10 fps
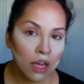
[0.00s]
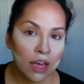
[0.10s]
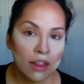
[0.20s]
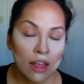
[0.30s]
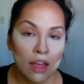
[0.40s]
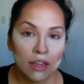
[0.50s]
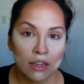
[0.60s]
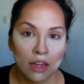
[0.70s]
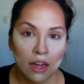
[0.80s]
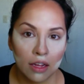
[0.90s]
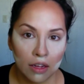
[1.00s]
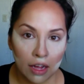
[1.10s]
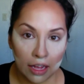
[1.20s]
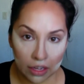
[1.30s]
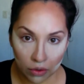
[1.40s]
And then
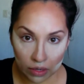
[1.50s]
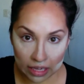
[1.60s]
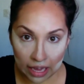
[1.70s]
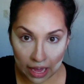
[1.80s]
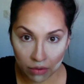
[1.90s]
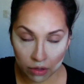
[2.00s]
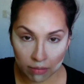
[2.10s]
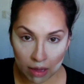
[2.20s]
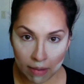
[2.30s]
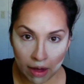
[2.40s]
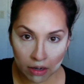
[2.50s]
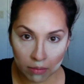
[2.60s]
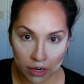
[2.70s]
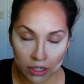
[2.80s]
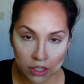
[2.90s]
I go again with my powder
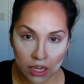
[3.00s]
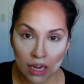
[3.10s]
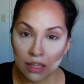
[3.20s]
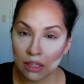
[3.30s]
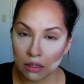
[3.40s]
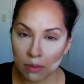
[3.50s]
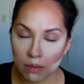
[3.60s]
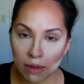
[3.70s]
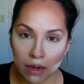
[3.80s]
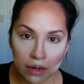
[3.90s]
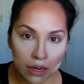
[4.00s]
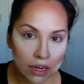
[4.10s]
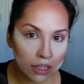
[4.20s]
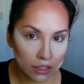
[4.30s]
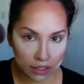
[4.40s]
brush and a little bit of powder.
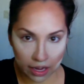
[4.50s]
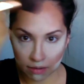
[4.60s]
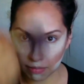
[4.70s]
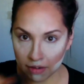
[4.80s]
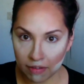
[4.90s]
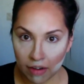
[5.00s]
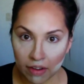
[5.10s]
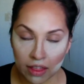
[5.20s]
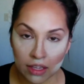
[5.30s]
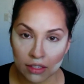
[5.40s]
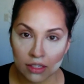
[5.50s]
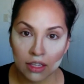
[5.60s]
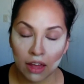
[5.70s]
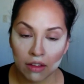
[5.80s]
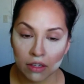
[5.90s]
And I just kind of buff everything
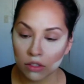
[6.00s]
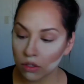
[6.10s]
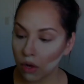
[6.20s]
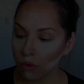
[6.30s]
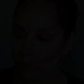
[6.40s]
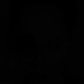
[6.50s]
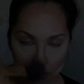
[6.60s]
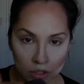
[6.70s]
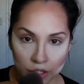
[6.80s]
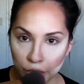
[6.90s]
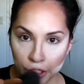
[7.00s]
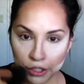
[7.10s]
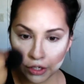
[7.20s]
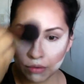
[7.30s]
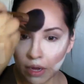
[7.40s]
together. So
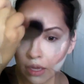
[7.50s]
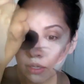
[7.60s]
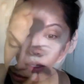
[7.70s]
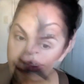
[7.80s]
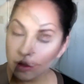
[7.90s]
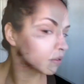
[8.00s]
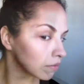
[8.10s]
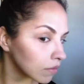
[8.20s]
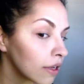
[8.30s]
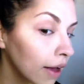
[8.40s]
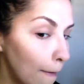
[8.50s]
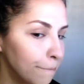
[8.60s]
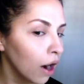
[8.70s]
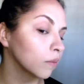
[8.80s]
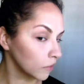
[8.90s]
dust it away.
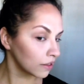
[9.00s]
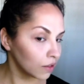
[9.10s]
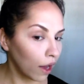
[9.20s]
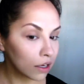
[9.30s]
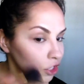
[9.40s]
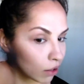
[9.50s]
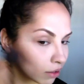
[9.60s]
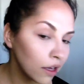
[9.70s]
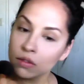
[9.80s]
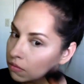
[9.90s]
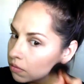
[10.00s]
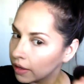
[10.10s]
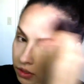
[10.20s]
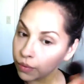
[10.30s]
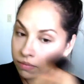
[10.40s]
Alright guys, so
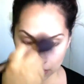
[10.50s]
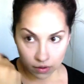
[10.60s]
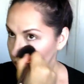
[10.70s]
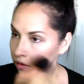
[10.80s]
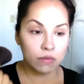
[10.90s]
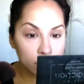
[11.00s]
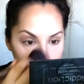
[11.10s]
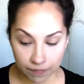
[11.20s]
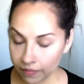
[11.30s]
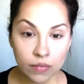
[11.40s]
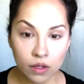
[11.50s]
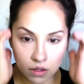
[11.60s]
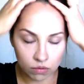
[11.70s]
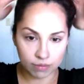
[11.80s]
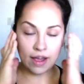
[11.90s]
the next thing we're going to do
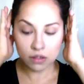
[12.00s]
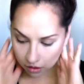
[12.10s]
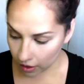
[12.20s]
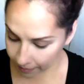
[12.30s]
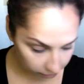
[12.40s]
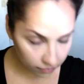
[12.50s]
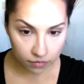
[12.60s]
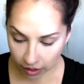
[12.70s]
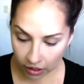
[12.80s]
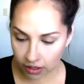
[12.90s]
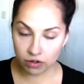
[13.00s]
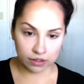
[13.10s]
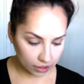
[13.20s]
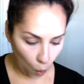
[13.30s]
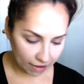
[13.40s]
is we're going to just take a little bit of
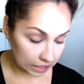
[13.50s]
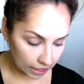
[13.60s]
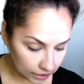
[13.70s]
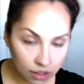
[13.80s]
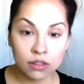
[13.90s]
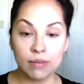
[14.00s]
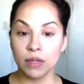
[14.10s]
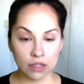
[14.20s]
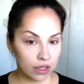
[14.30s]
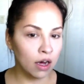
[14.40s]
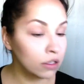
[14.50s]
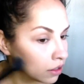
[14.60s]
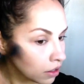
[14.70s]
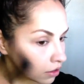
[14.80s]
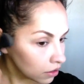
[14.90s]
the beachfront bronzer and we're
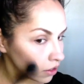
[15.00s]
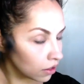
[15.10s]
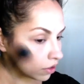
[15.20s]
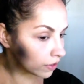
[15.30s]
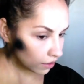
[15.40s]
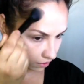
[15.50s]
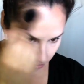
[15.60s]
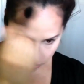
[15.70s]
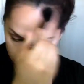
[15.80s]
just going to warm up